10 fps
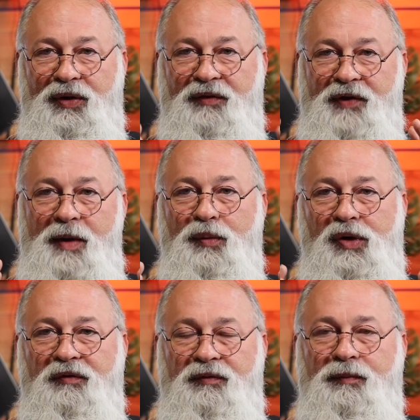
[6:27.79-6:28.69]
If I would
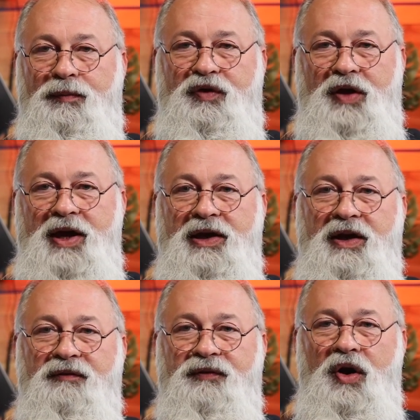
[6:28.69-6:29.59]
have taken
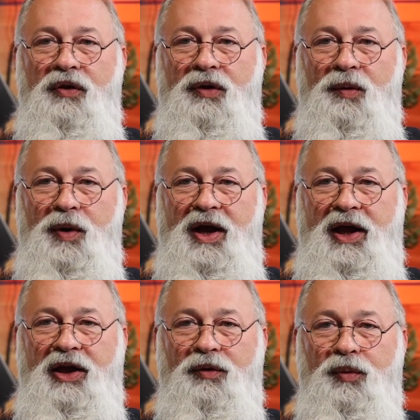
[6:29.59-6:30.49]
it further
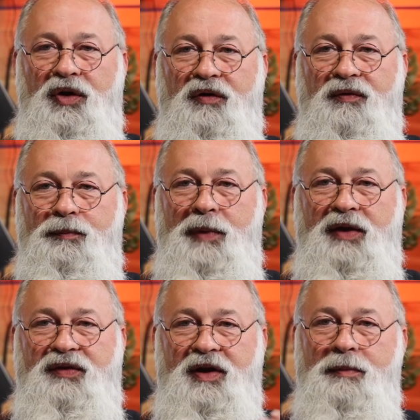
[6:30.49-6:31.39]
away, it would have
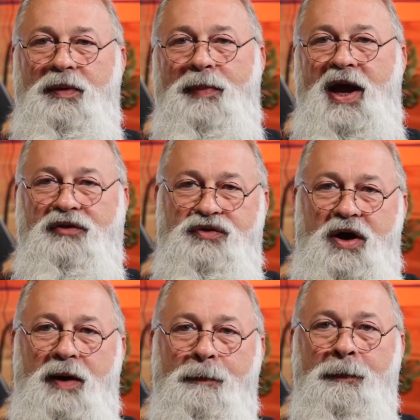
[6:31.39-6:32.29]
messed up the
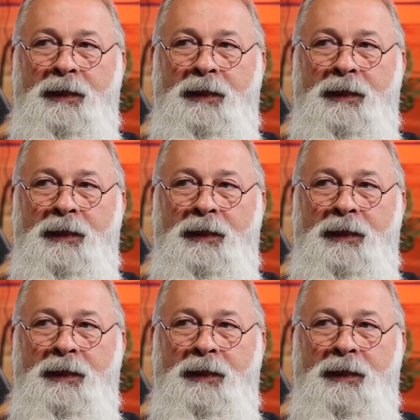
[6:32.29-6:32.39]
backdrop,